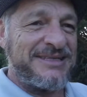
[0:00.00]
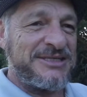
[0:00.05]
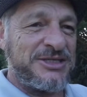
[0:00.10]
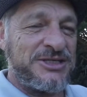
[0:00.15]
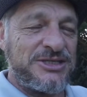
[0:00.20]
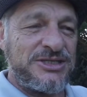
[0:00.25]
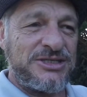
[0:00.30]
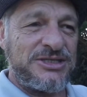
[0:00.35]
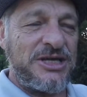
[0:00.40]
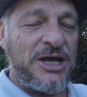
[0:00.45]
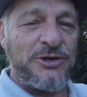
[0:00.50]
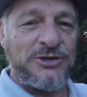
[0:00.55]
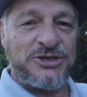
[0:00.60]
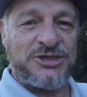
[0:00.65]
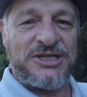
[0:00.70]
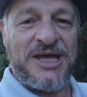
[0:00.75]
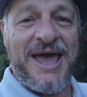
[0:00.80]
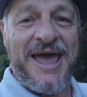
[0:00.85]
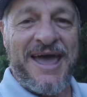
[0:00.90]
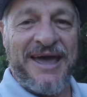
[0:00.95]
so
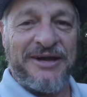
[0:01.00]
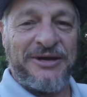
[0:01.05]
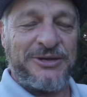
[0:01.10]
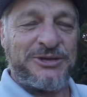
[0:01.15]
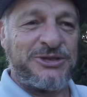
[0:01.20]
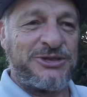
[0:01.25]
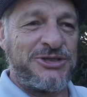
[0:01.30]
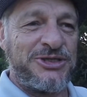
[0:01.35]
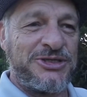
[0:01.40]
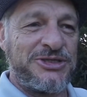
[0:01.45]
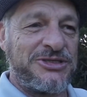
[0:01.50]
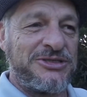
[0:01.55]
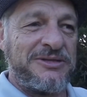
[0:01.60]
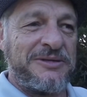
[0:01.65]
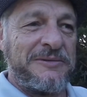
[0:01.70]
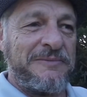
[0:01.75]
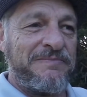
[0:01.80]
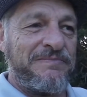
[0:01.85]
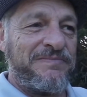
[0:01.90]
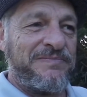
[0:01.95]
sad. It's just
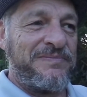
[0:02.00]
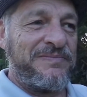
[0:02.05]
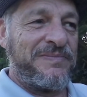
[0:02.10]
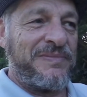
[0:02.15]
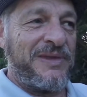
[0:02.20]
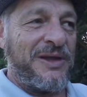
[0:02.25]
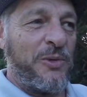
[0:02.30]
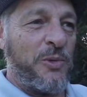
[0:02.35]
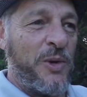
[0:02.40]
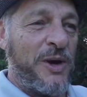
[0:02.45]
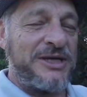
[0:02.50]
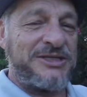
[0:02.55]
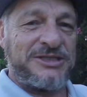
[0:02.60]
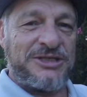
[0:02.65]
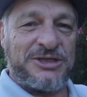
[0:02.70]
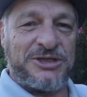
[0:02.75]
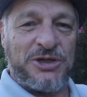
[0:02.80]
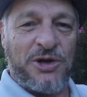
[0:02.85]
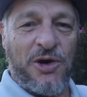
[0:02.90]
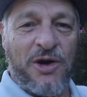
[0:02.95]
a waste
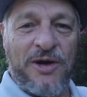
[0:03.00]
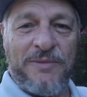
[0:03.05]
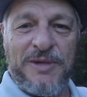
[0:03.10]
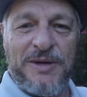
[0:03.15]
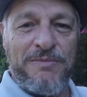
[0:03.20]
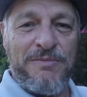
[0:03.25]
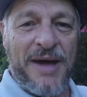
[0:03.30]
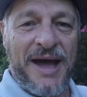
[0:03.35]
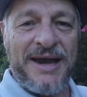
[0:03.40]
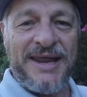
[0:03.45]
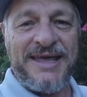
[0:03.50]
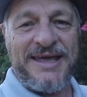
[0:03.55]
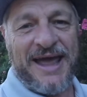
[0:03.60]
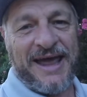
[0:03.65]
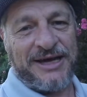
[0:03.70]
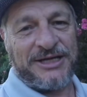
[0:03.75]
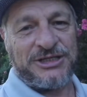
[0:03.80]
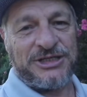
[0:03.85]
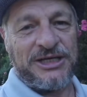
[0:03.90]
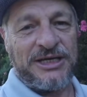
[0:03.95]
of time and money,
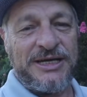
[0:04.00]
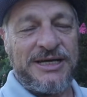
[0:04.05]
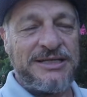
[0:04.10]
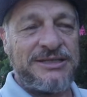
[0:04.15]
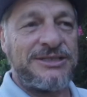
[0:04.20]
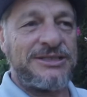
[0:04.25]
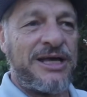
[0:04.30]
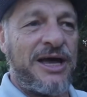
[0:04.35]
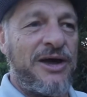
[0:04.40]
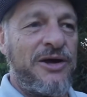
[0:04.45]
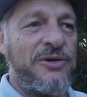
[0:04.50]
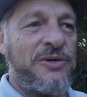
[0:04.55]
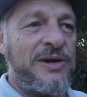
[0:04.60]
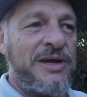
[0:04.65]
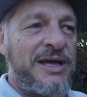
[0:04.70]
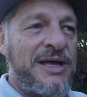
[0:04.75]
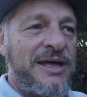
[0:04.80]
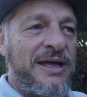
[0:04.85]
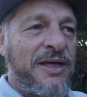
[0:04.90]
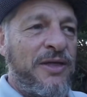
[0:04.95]
actually. So
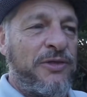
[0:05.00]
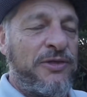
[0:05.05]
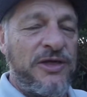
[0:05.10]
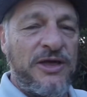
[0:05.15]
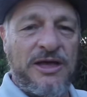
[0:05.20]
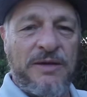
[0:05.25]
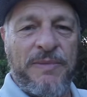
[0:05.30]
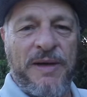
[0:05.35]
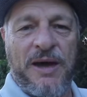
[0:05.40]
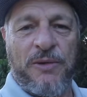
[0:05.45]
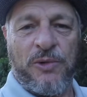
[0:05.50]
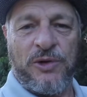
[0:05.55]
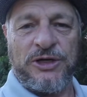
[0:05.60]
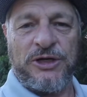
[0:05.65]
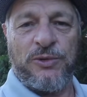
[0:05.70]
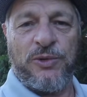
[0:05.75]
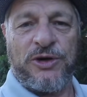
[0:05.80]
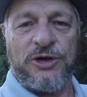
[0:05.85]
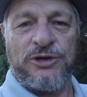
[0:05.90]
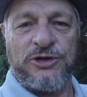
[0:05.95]
think about what
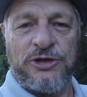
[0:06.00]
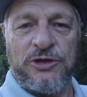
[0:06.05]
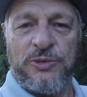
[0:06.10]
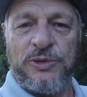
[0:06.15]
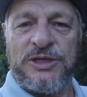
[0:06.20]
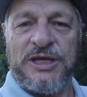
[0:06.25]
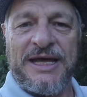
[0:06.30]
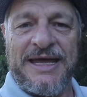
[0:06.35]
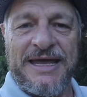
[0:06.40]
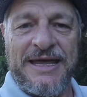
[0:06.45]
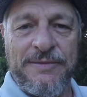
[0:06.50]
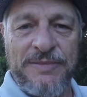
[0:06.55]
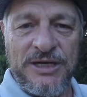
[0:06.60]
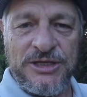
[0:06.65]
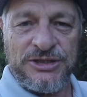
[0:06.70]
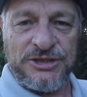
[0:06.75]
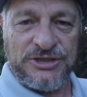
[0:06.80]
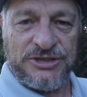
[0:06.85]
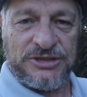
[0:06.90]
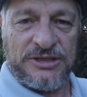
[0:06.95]
you want to do with your
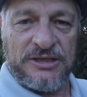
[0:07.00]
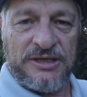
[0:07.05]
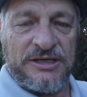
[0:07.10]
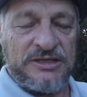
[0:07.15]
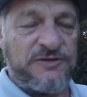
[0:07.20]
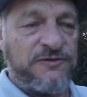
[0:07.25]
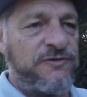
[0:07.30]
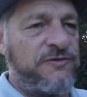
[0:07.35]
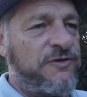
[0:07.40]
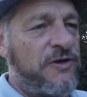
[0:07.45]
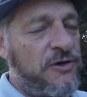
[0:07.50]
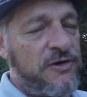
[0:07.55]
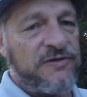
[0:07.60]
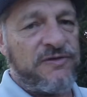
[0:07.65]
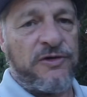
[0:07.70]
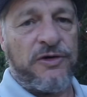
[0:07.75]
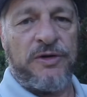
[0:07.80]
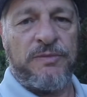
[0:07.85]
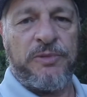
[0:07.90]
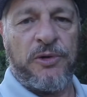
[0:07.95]
images. That's very,
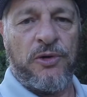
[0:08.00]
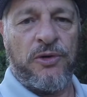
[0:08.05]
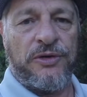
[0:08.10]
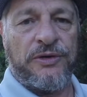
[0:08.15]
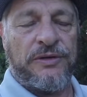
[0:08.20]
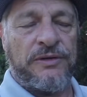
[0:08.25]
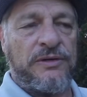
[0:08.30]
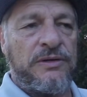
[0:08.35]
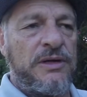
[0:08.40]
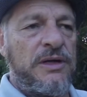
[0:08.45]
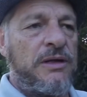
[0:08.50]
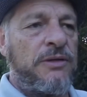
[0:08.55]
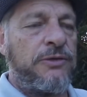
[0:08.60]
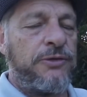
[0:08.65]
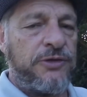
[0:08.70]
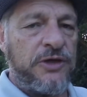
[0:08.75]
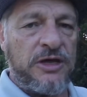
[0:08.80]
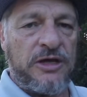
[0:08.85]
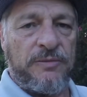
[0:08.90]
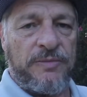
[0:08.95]
very important.
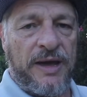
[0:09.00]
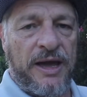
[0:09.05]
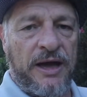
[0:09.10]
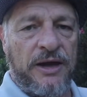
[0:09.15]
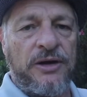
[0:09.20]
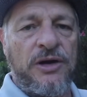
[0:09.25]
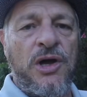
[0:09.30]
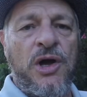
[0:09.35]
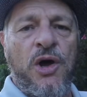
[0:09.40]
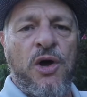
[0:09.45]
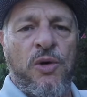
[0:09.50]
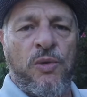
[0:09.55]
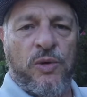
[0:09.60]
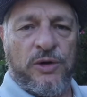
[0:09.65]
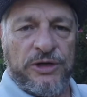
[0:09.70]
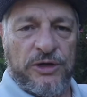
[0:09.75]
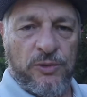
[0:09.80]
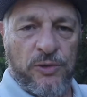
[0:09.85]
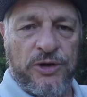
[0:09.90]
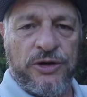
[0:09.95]
Think about
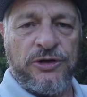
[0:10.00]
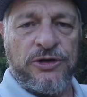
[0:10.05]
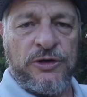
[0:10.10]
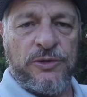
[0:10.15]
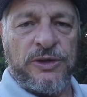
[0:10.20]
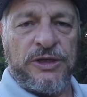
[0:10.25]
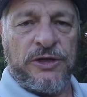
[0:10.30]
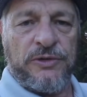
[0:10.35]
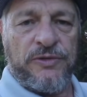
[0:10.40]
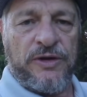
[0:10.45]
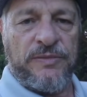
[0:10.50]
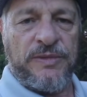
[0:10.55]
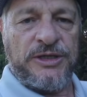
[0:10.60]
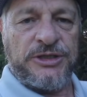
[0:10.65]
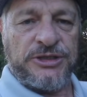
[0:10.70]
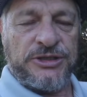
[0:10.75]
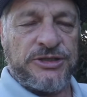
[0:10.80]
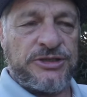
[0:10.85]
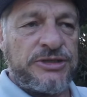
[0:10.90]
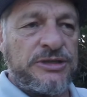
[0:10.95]
what you want to do with your
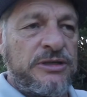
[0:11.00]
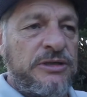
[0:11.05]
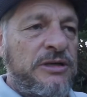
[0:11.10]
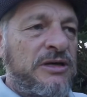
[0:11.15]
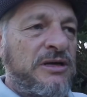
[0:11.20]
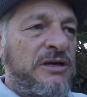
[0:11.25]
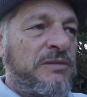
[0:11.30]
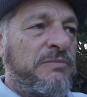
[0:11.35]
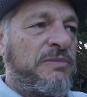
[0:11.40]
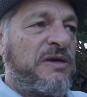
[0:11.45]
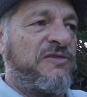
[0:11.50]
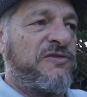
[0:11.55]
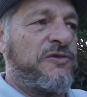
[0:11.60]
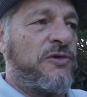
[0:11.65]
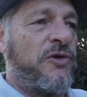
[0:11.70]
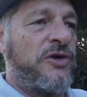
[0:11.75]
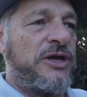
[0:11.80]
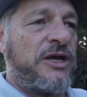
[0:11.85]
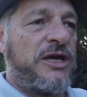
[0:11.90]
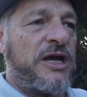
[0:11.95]
images
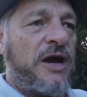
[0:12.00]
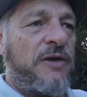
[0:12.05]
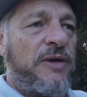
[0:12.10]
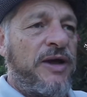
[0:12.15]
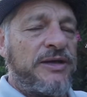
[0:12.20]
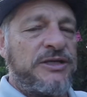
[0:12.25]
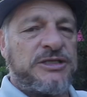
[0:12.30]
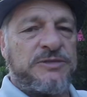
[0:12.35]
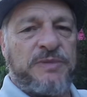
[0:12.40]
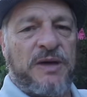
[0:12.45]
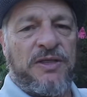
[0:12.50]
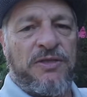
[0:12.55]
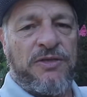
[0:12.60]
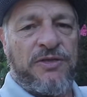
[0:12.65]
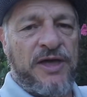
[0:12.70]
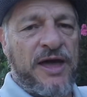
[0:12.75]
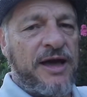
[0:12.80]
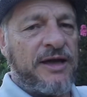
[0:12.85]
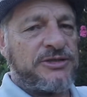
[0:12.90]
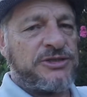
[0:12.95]
before you go out and spend
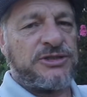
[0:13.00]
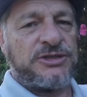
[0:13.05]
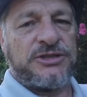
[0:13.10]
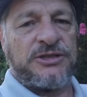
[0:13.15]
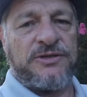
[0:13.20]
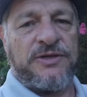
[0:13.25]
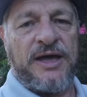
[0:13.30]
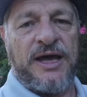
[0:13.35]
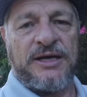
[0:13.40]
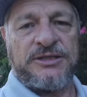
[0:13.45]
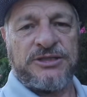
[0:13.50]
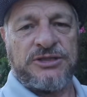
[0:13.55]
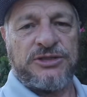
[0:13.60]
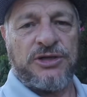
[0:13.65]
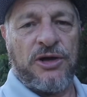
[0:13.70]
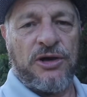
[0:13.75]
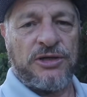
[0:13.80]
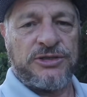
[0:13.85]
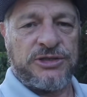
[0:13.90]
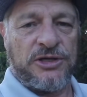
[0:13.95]
thousands and thousands of
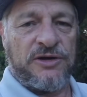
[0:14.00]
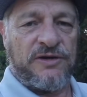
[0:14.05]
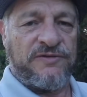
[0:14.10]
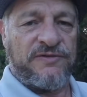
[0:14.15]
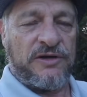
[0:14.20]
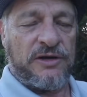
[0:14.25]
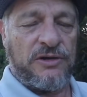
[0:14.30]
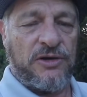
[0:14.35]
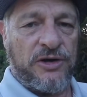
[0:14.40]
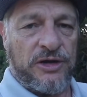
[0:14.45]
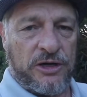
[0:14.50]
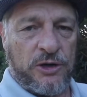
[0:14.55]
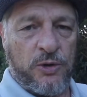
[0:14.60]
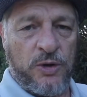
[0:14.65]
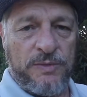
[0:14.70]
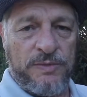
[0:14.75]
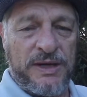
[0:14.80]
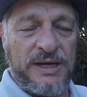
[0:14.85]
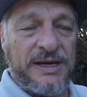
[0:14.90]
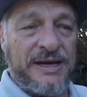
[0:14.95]
dollars on
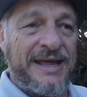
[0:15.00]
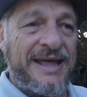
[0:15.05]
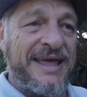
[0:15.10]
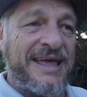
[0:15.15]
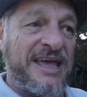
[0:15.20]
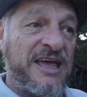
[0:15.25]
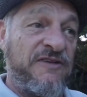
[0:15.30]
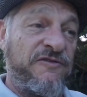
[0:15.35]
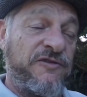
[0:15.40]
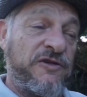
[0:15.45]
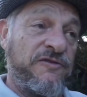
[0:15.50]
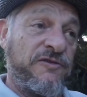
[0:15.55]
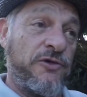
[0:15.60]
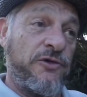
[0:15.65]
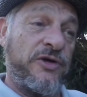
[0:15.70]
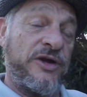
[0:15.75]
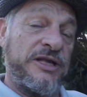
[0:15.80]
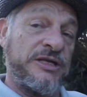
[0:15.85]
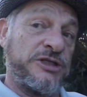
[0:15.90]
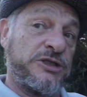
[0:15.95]
equipment. If you've
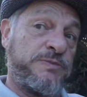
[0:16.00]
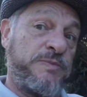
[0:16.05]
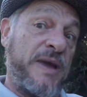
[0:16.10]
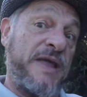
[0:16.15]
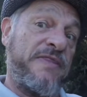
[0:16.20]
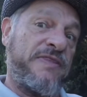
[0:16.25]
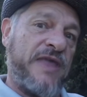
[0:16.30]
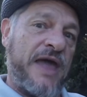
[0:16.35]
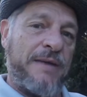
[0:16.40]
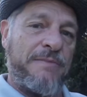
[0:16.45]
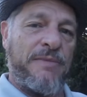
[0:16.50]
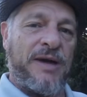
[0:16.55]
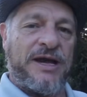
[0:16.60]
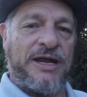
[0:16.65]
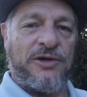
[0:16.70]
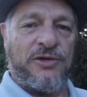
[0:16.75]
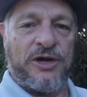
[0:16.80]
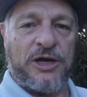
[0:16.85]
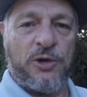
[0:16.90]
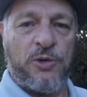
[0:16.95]
already spent that
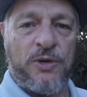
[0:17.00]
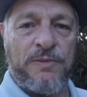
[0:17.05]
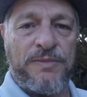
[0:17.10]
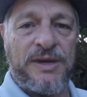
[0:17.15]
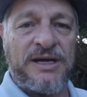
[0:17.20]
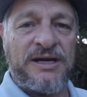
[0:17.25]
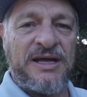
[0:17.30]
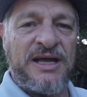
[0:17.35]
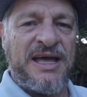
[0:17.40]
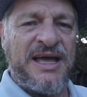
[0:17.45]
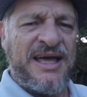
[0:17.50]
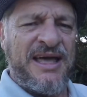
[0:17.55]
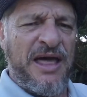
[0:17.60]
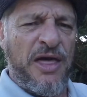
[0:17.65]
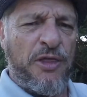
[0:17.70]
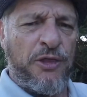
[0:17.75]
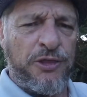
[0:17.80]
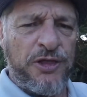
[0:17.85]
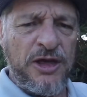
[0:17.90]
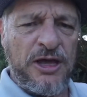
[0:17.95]
money on equipment,
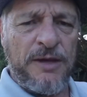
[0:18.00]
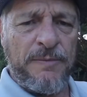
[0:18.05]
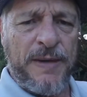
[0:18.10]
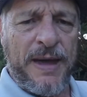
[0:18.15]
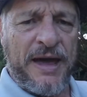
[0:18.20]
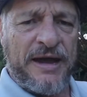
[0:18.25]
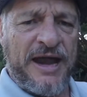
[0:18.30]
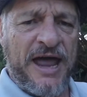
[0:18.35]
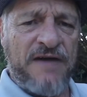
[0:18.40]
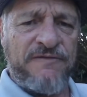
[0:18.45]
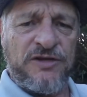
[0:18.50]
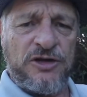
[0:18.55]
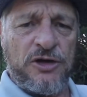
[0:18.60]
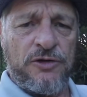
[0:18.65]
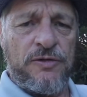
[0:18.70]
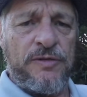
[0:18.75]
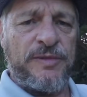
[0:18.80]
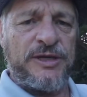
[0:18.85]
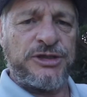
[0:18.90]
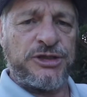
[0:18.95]
think about having
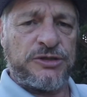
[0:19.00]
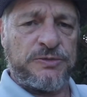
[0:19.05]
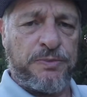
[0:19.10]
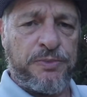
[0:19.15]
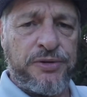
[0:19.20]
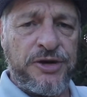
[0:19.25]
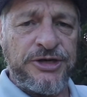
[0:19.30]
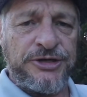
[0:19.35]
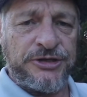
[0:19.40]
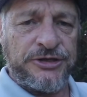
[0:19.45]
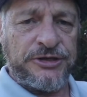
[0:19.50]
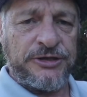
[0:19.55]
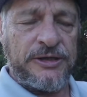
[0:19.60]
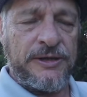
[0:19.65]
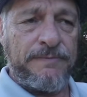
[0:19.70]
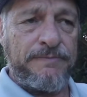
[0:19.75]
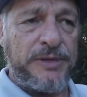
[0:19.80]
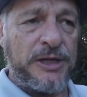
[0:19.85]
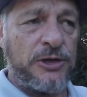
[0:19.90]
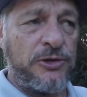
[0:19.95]
your images printed,
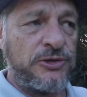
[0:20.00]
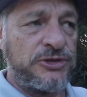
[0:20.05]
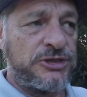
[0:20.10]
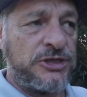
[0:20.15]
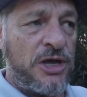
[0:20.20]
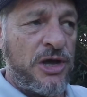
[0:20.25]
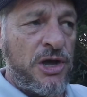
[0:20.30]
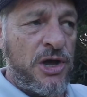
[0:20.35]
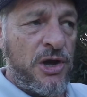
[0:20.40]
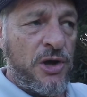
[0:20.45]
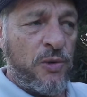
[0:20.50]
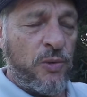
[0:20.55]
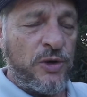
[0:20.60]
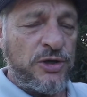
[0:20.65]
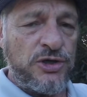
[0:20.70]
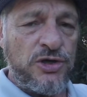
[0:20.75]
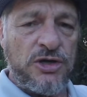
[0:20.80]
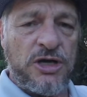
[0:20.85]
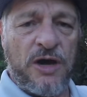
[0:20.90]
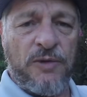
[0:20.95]
because when
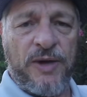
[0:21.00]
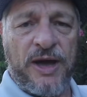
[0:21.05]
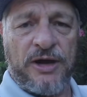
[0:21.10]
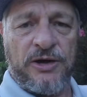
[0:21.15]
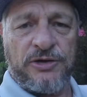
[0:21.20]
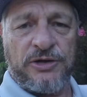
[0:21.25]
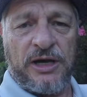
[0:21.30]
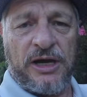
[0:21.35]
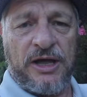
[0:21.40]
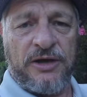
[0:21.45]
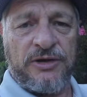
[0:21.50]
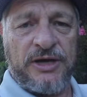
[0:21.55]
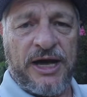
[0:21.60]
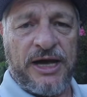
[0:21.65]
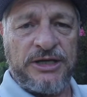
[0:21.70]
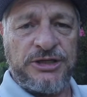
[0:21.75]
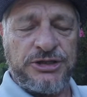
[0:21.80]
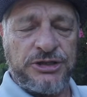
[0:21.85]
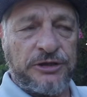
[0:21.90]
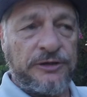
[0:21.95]
you go out onto
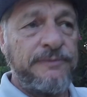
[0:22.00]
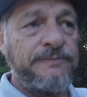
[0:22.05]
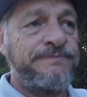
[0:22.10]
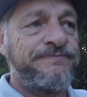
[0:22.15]
location